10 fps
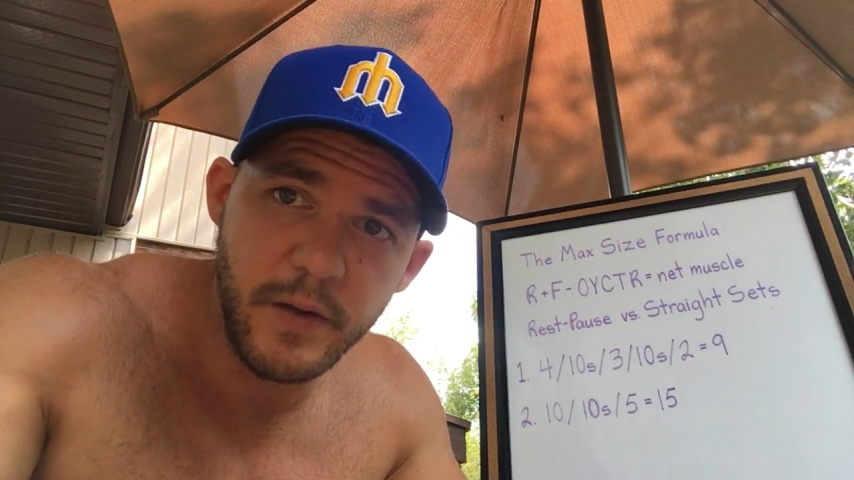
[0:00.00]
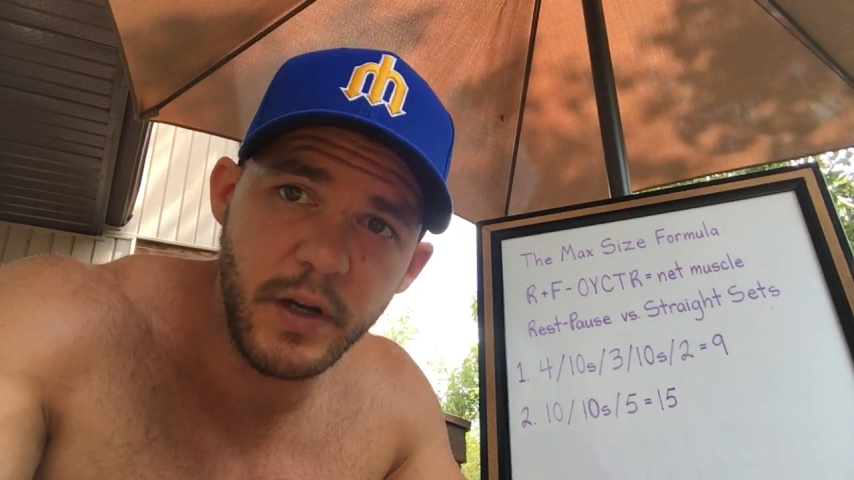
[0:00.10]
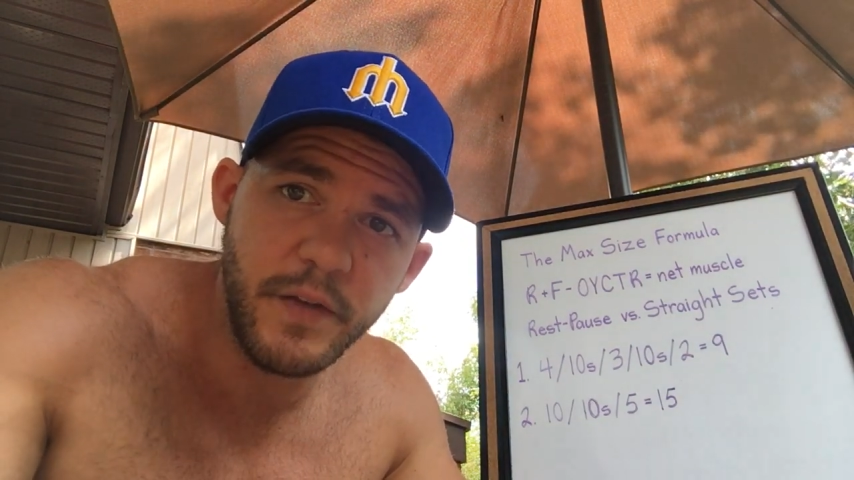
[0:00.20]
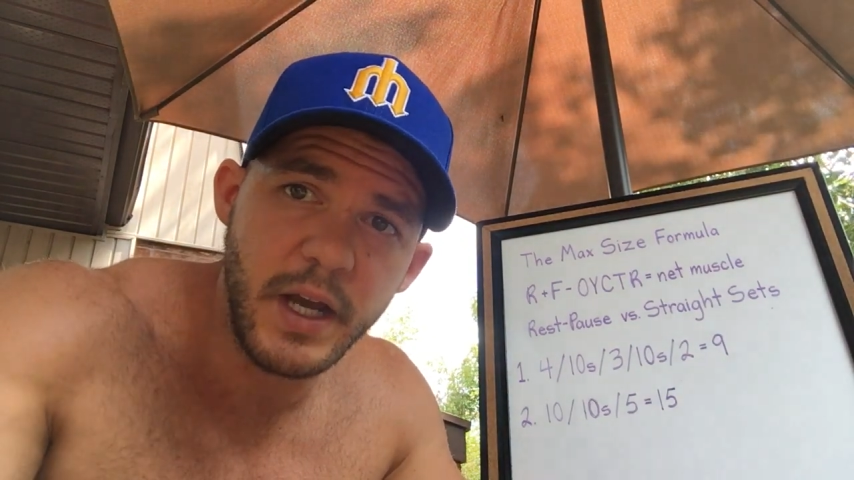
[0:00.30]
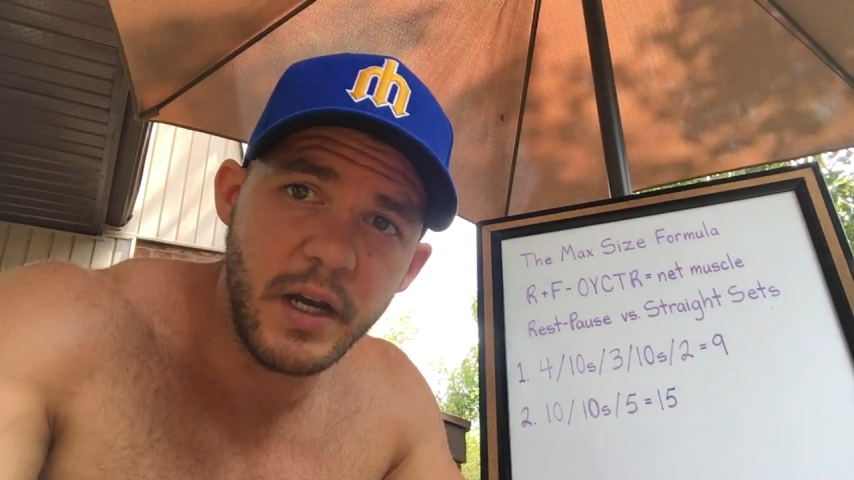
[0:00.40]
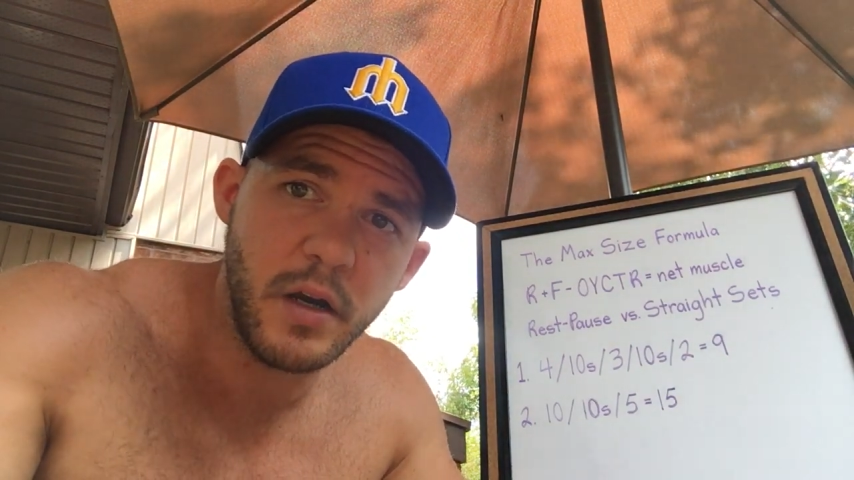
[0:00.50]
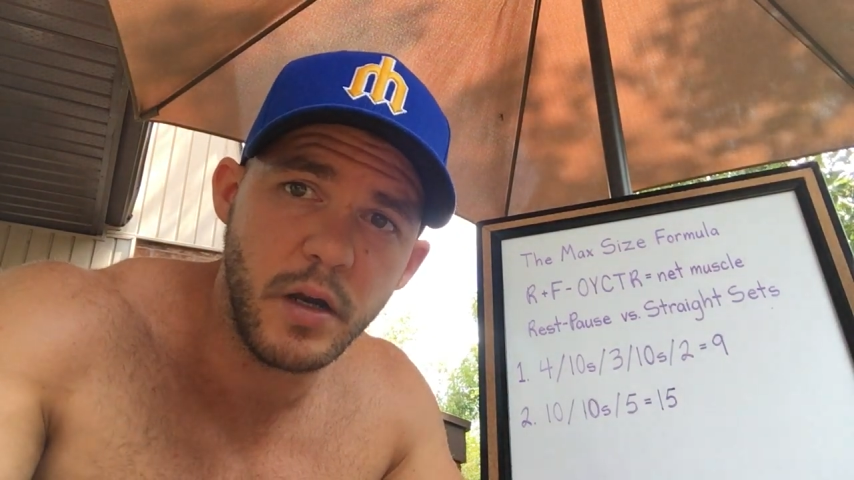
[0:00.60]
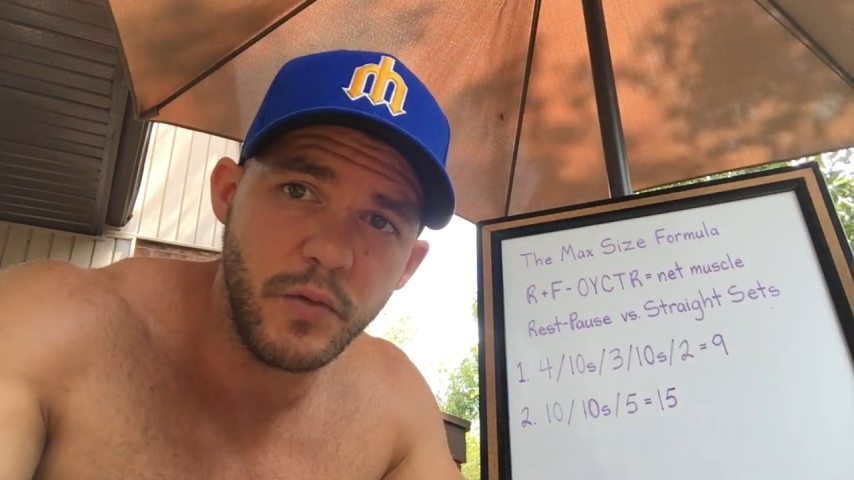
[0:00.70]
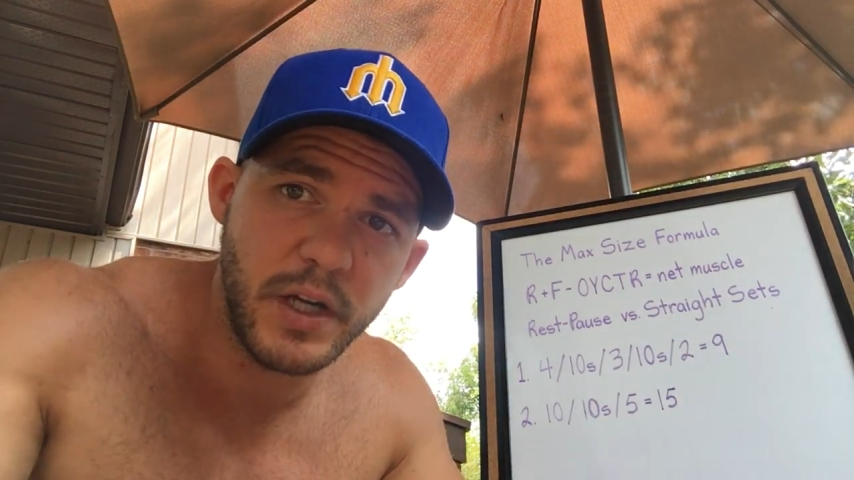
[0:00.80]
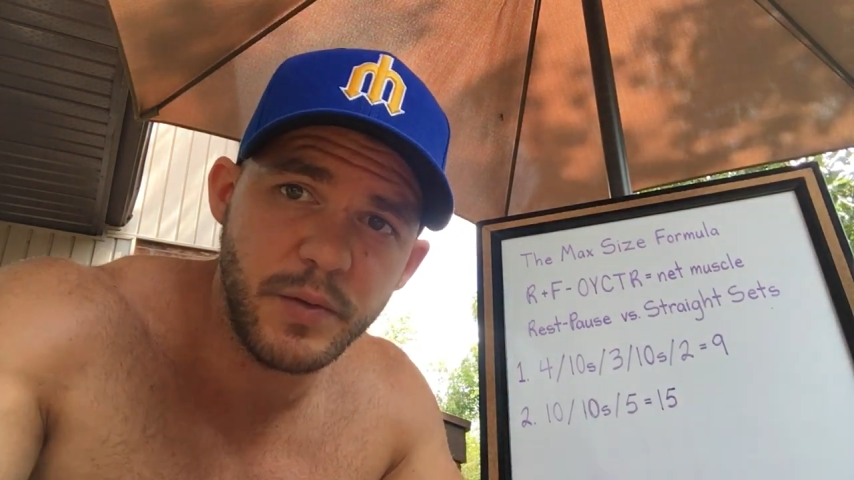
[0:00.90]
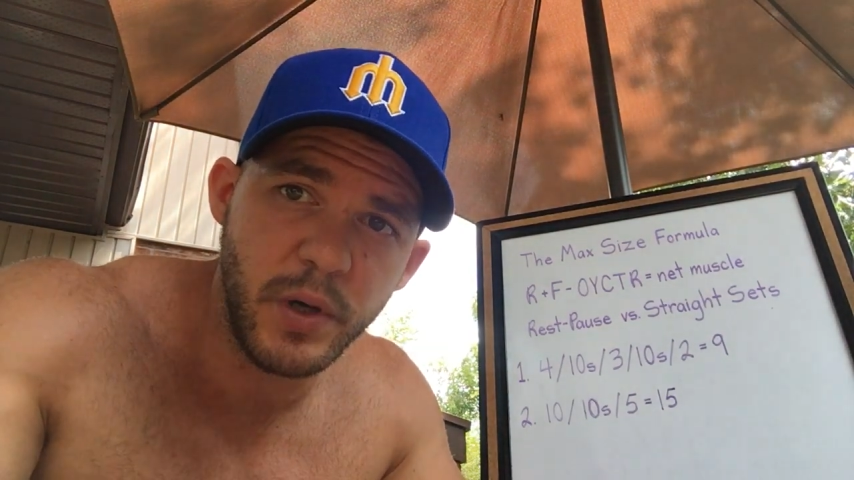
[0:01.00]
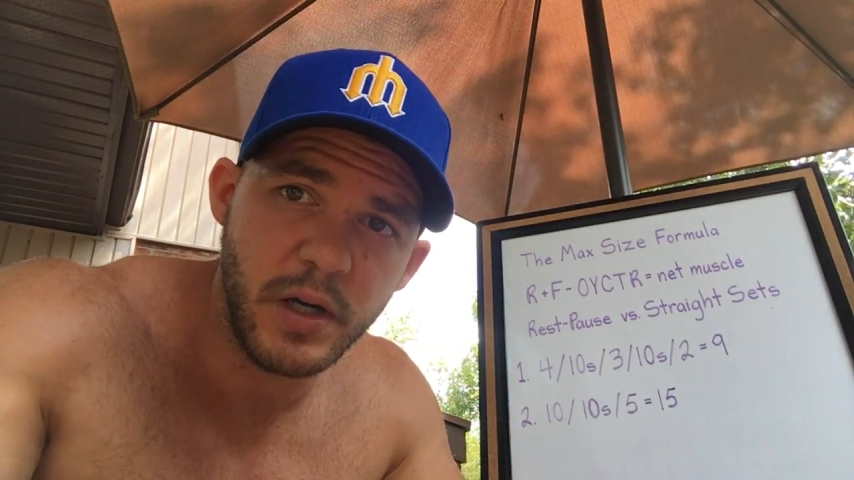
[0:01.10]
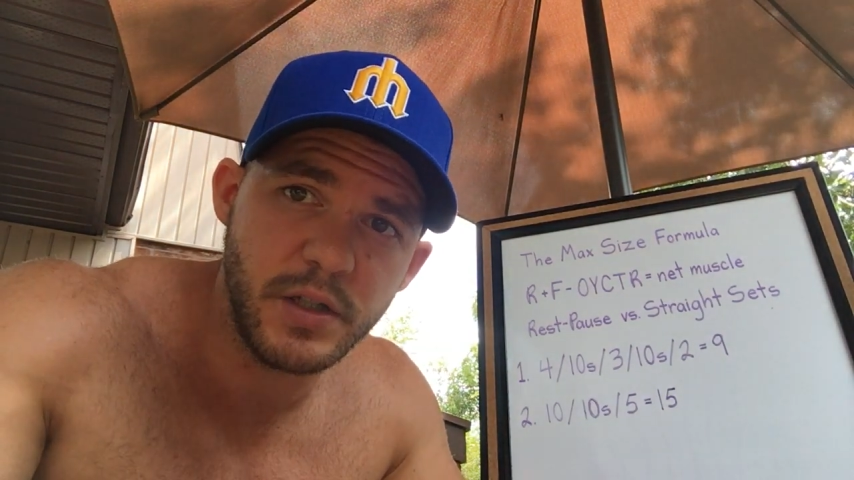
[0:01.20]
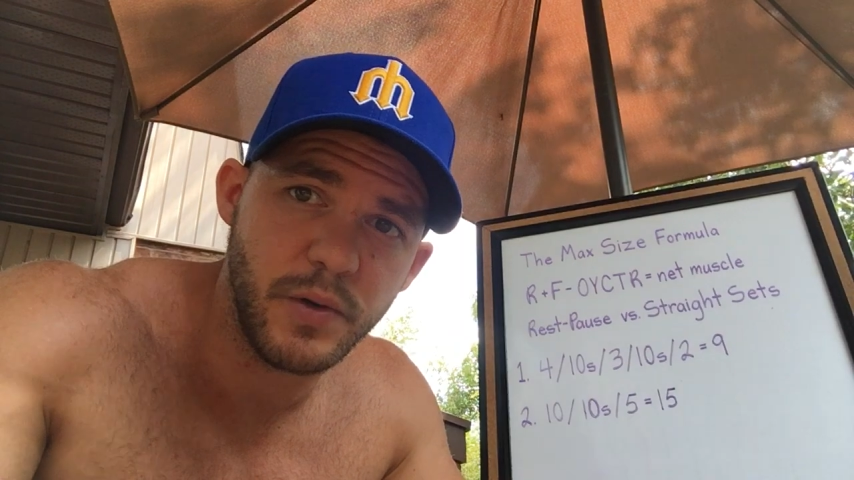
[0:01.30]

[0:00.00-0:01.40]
Even if you added on a rest pause,